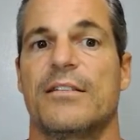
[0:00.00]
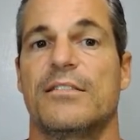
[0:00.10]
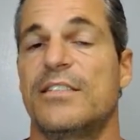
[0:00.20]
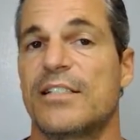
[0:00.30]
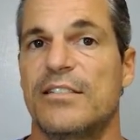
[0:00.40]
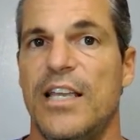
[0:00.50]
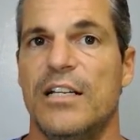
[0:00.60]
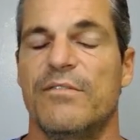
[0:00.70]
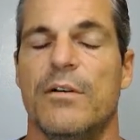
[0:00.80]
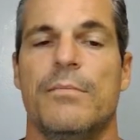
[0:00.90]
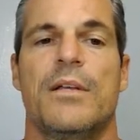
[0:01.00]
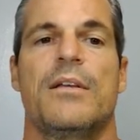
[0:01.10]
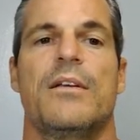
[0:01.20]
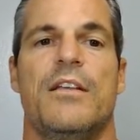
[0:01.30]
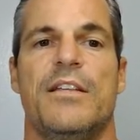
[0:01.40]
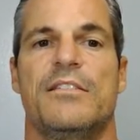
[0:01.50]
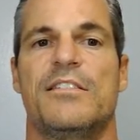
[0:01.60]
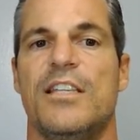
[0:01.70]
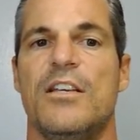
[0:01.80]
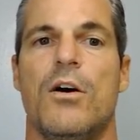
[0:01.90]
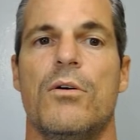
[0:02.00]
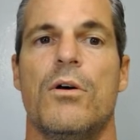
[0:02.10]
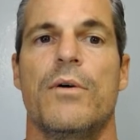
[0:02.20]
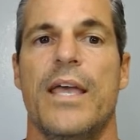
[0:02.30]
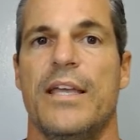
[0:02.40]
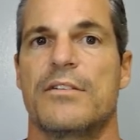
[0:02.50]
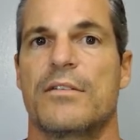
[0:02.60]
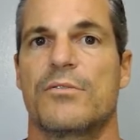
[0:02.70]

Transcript: sixteen of them, and then C O O H.